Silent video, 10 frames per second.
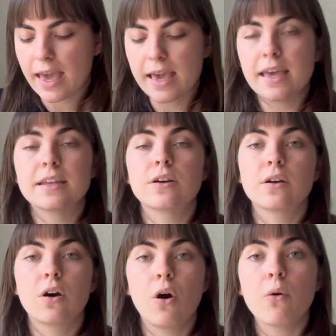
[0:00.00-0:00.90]
And
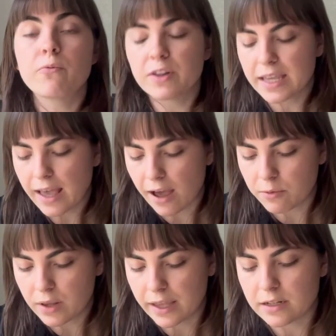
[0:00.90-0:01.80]
hopefully I
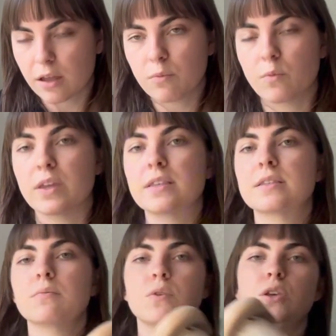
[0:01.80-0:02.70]
will end up with
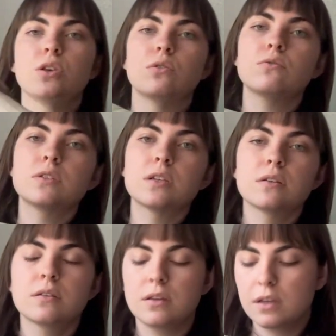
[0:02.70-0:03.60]
some cute
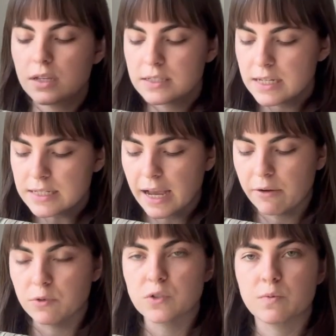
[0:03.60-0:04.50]
tea
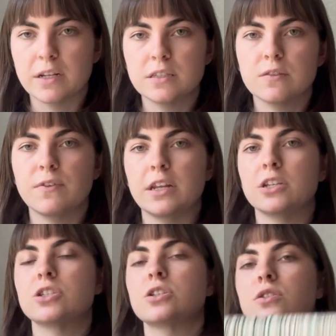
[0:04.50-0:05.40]
towels when it's
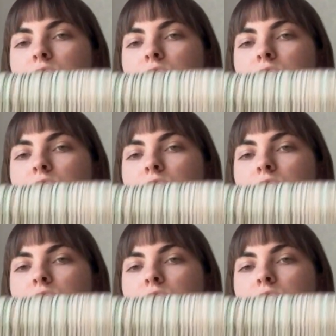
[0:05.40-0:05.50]
finished.